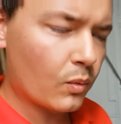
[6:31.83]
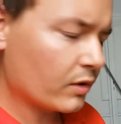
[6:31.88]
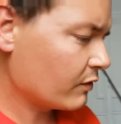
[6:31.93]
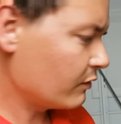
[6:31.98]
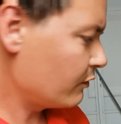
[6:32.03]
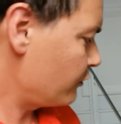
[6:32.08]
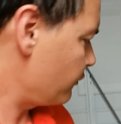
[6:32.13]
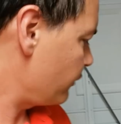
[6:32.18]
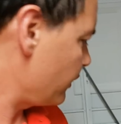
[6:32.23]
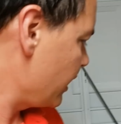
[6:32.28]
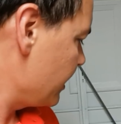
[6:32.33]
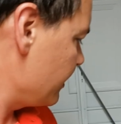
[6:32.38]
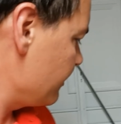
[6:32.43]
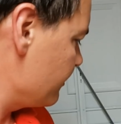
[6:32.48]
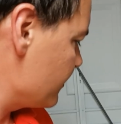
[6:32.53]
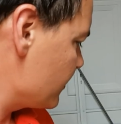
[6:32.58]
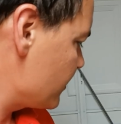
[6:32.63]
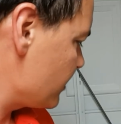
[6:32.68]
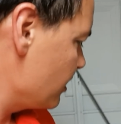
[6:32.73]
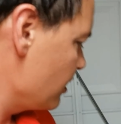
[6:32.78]
wooden
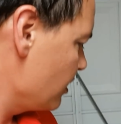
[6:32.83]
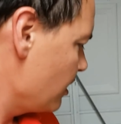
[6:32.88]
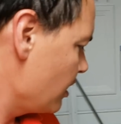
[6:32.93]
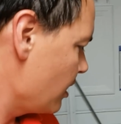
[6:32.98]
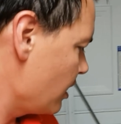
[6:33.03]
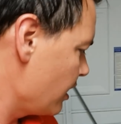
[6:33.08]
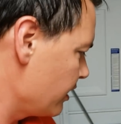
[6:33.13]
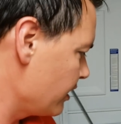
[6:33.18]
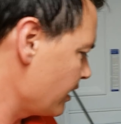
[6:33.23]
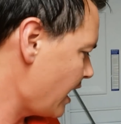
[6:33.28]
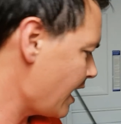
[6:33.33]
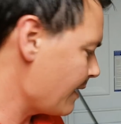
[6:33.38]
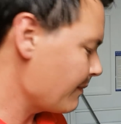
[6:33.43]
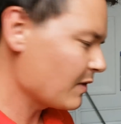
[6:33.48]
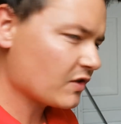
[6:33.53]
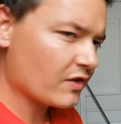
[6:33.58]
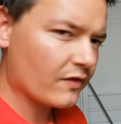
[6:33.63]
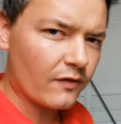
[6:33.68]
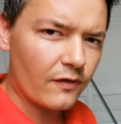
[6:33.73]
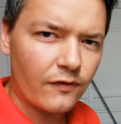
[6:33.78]
frames and
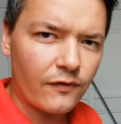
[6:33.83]
how much